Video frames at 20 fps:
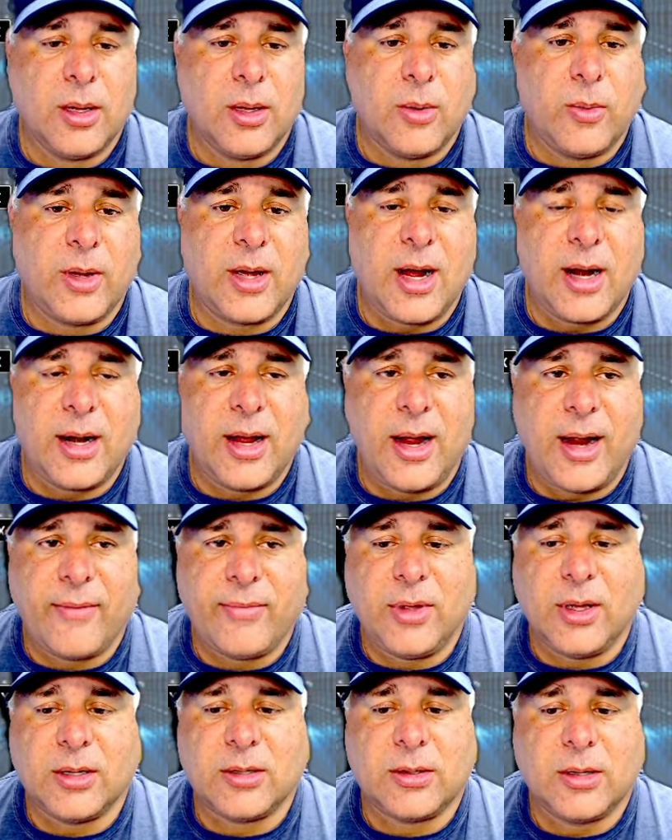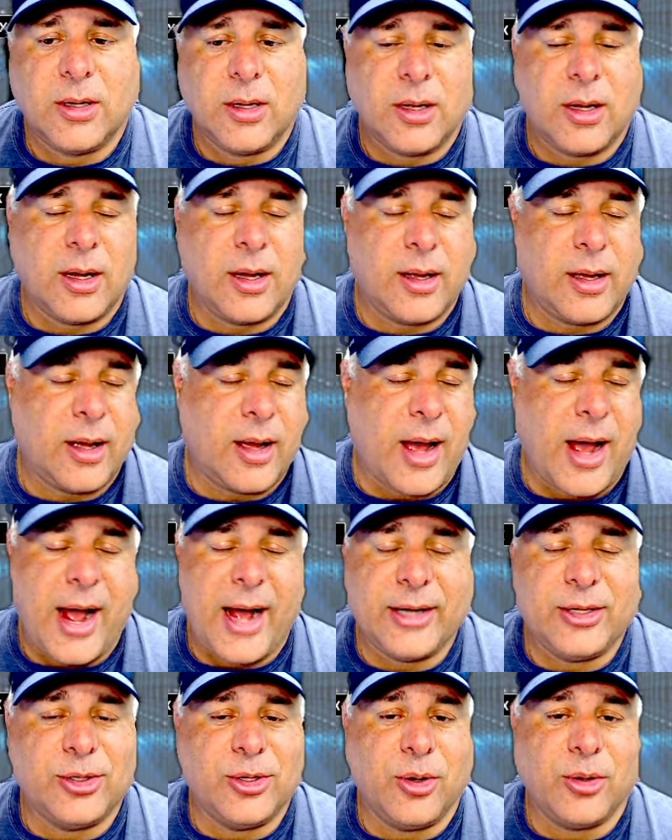We kind of have this,
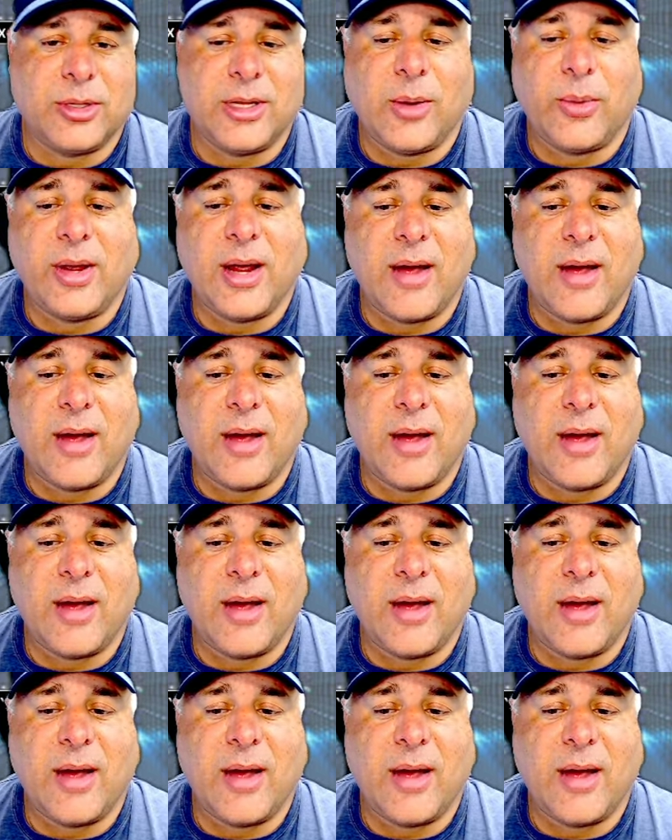I joke that we